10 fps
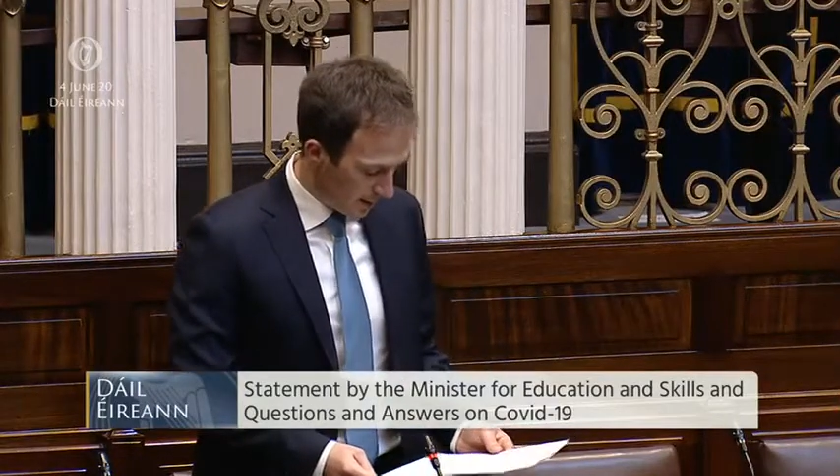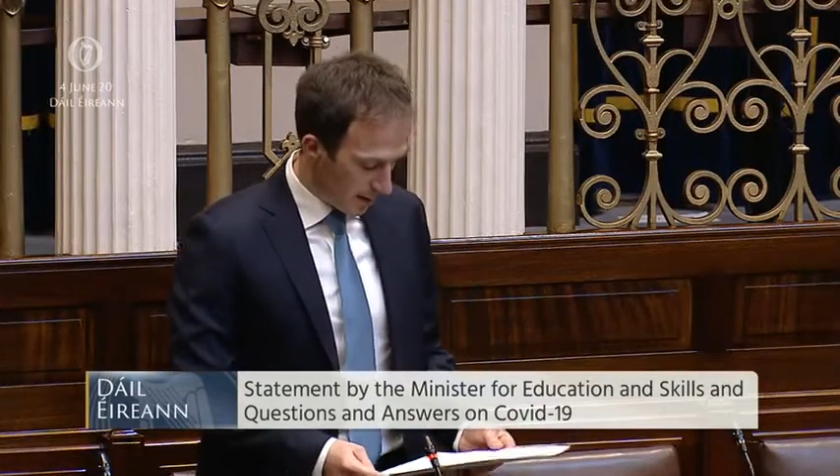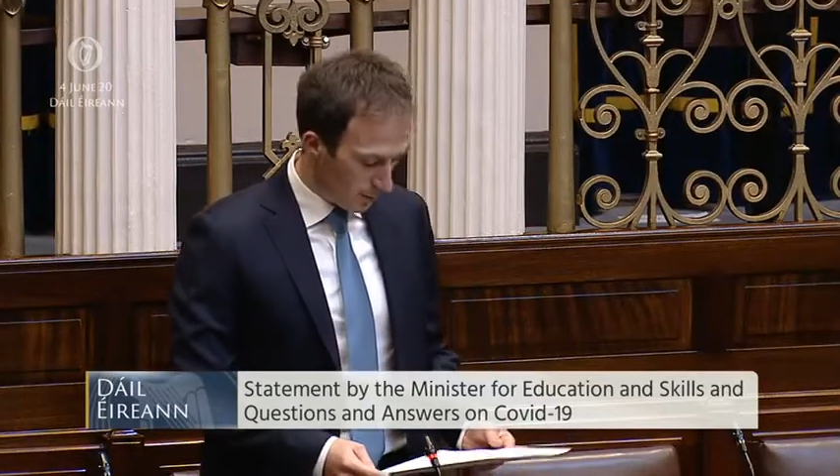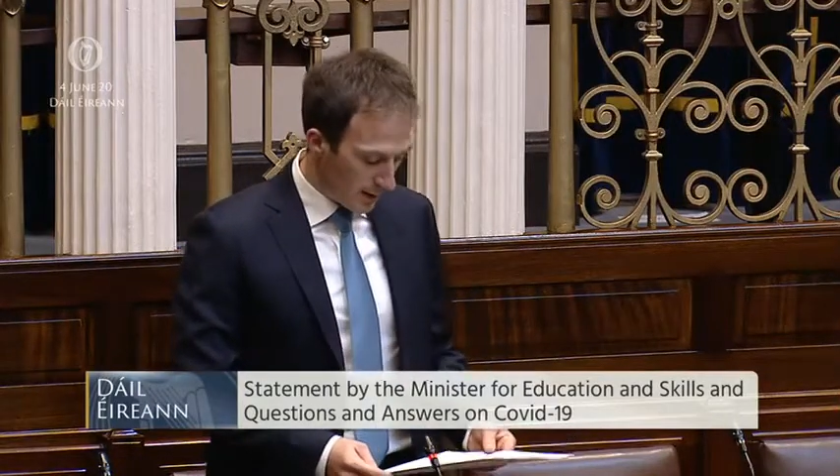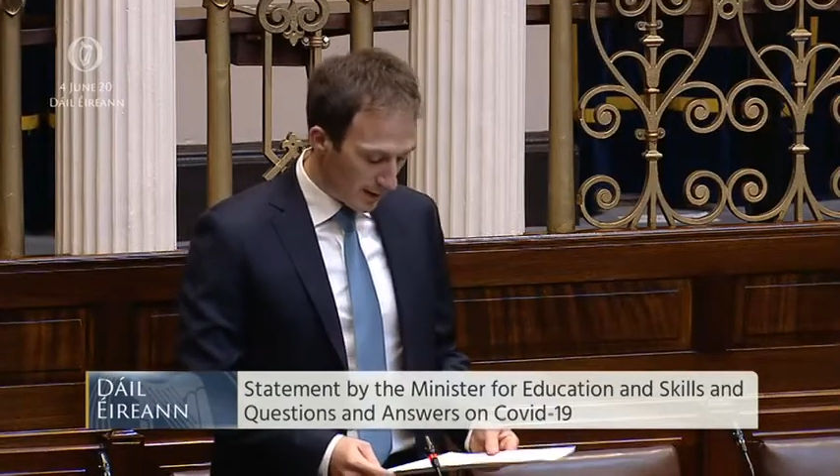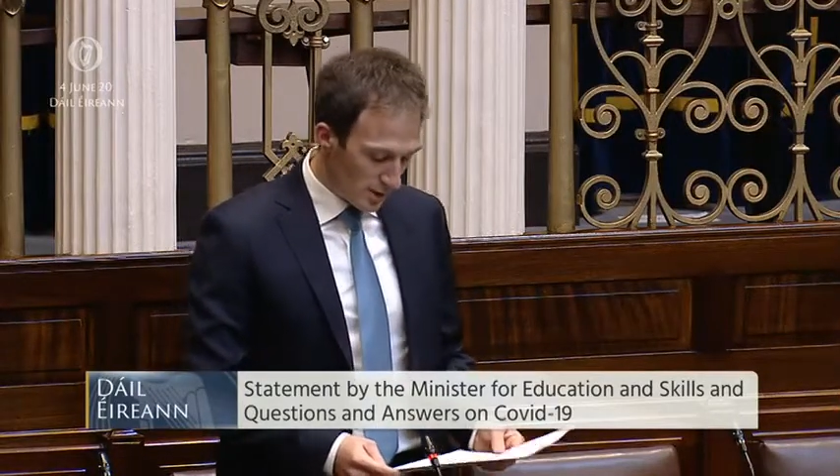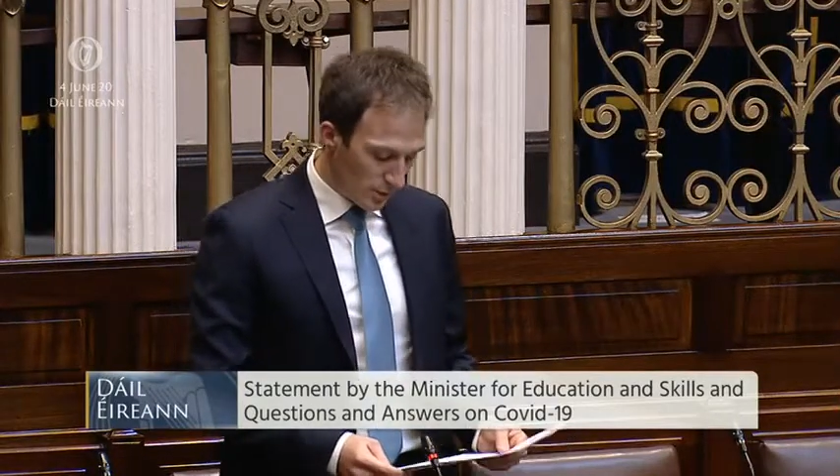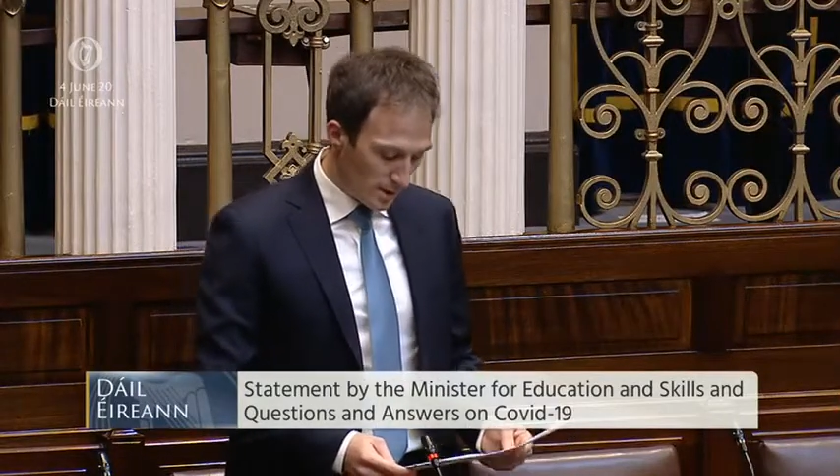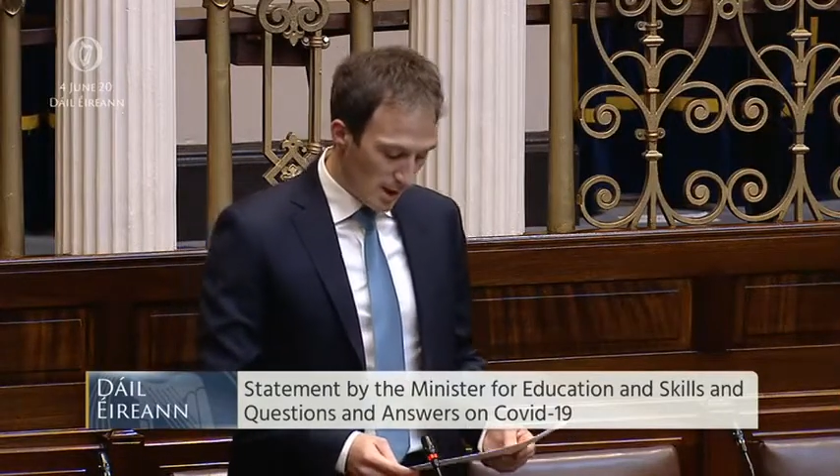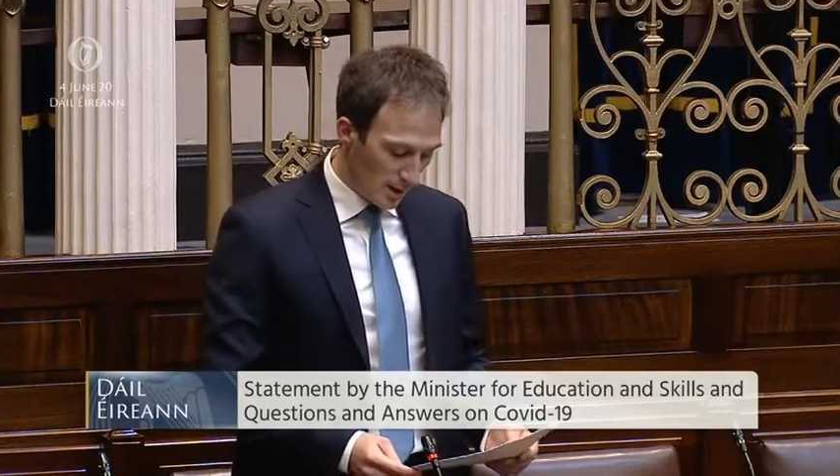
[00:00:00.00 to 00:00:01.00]
I would like
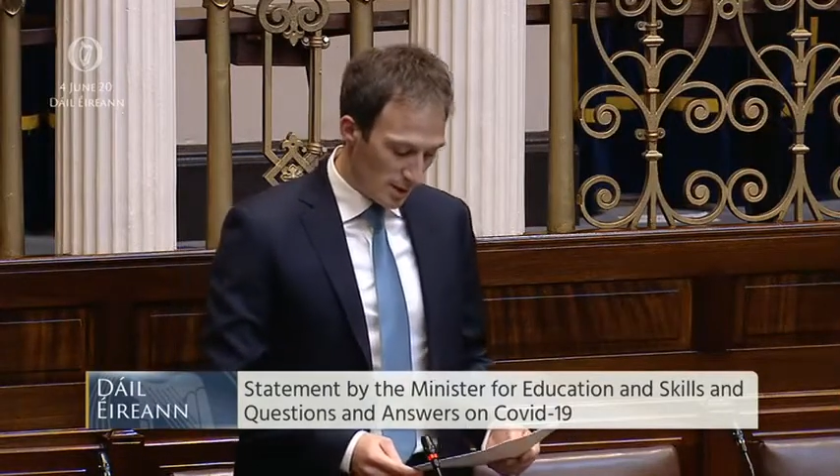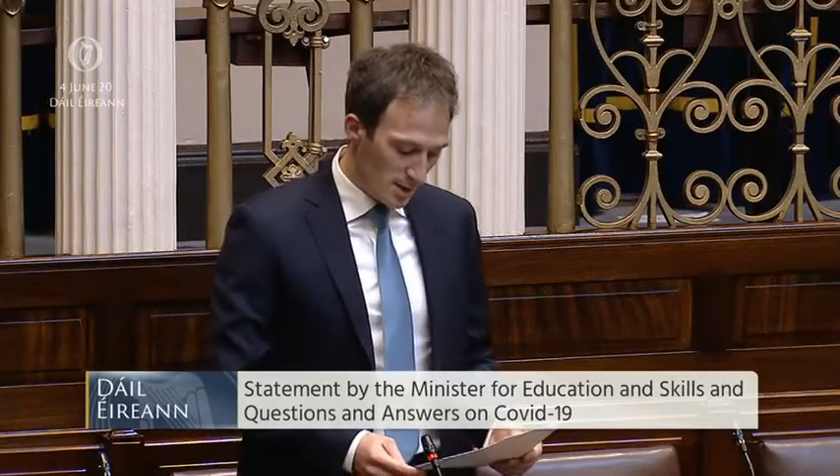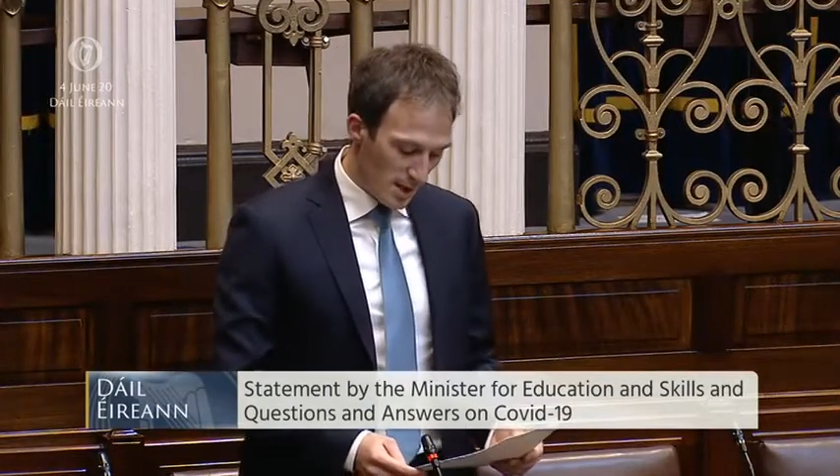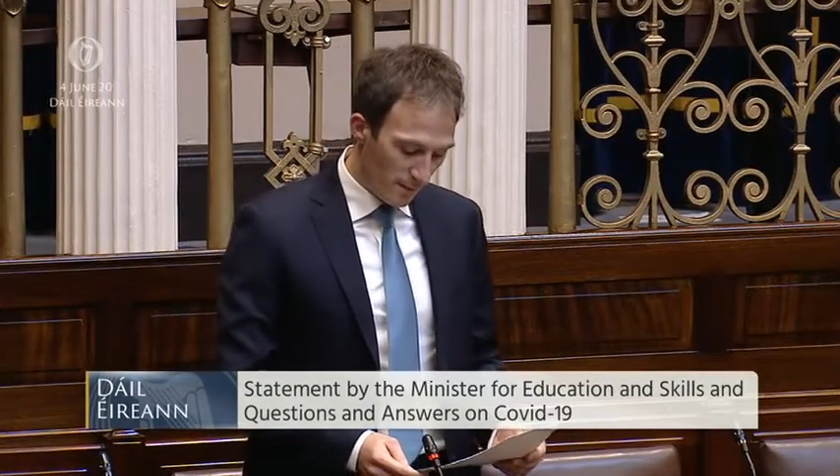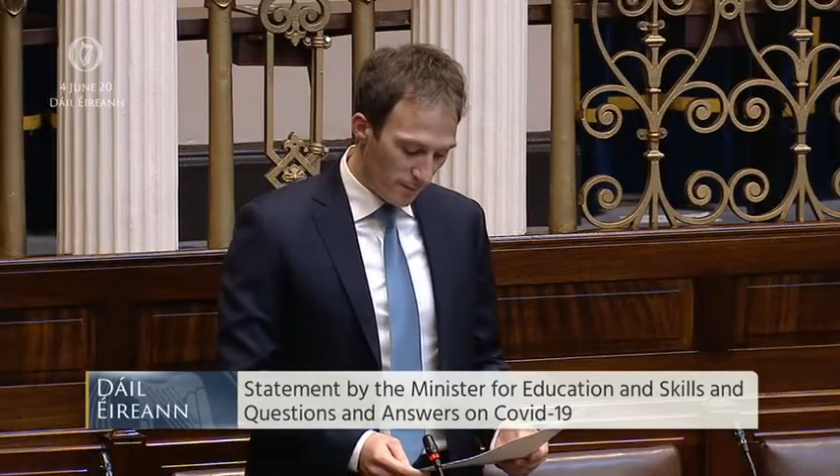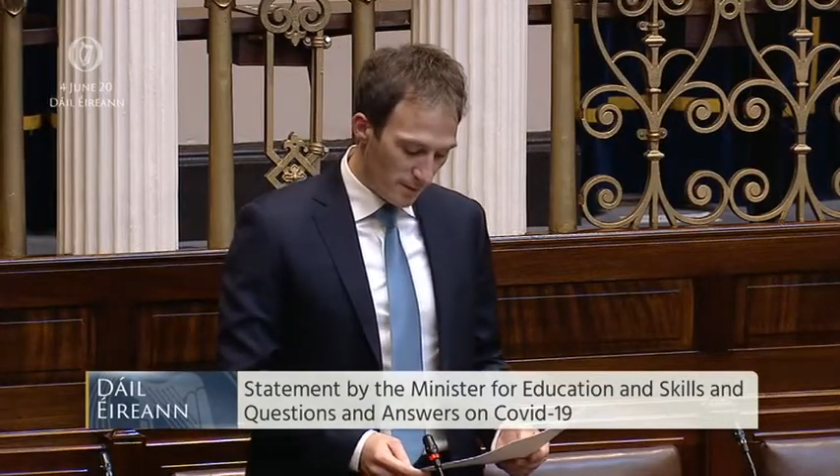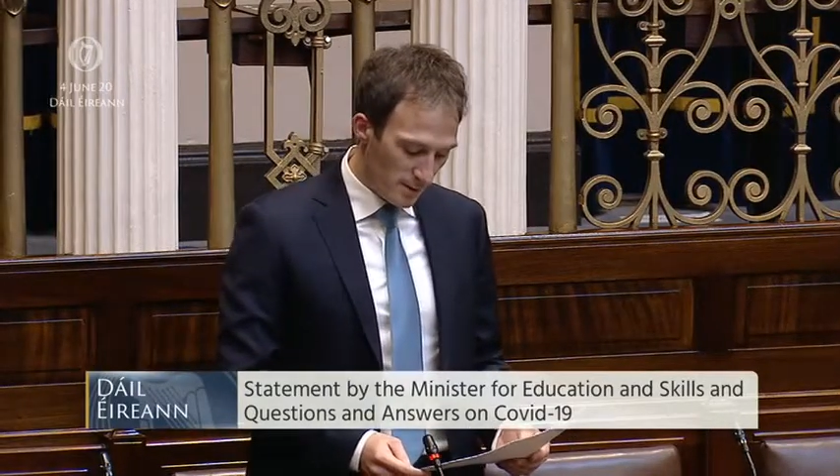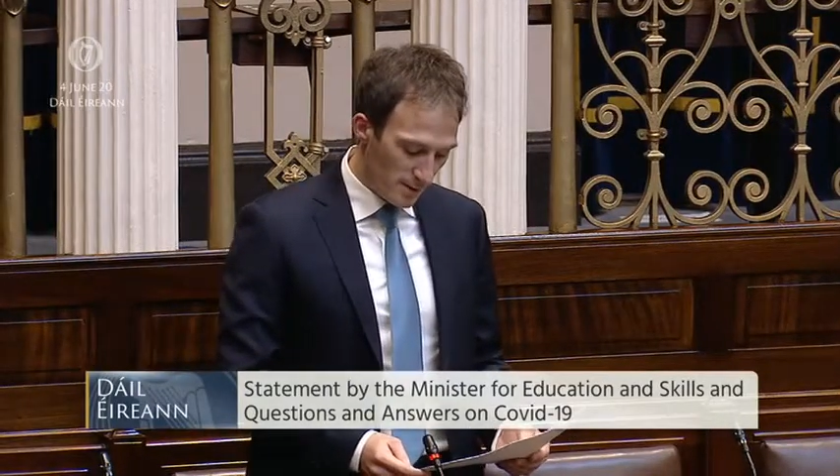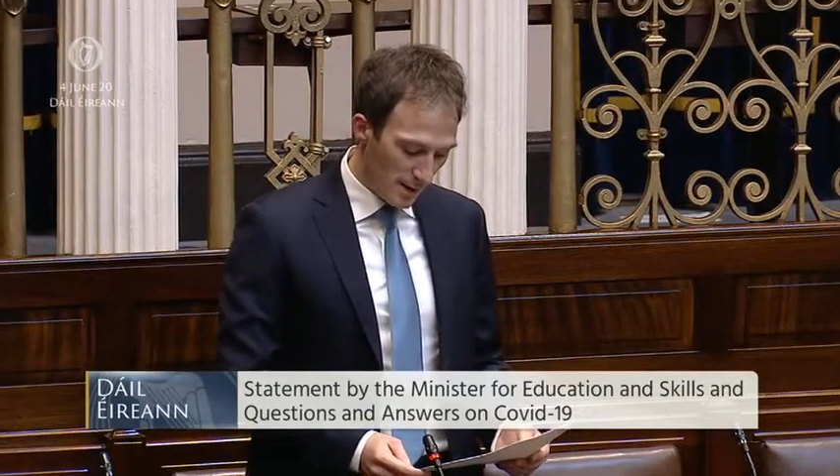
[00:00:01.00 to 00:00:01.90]
to acknowledge the efforts